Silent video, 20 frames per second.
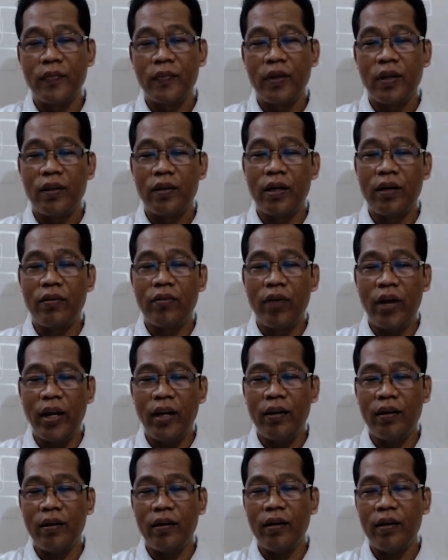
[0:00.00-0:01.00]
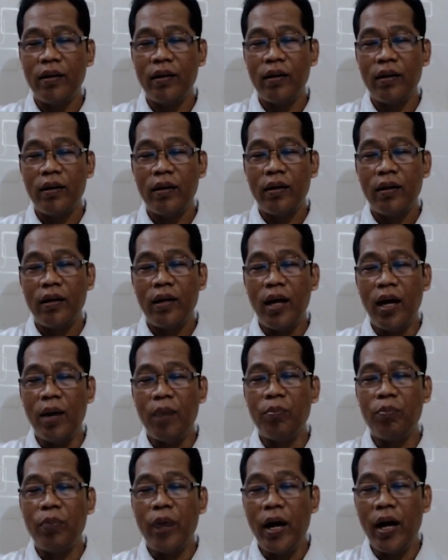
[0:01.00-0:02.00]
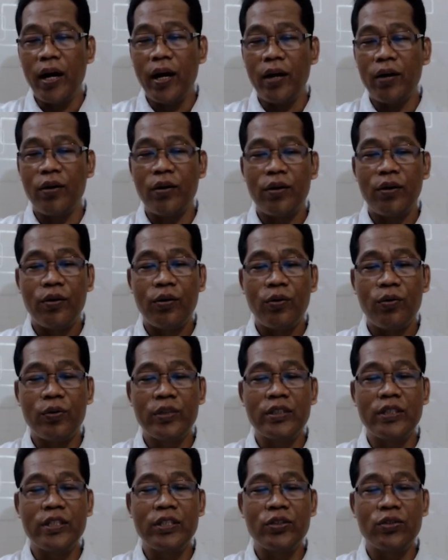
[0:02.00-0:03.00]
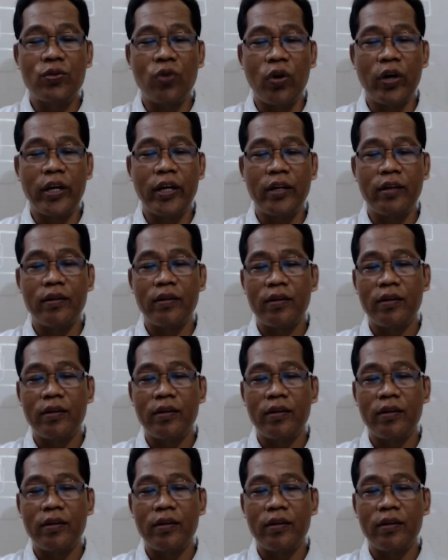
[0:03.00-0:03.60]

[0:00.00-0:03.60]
The great empire was destroyed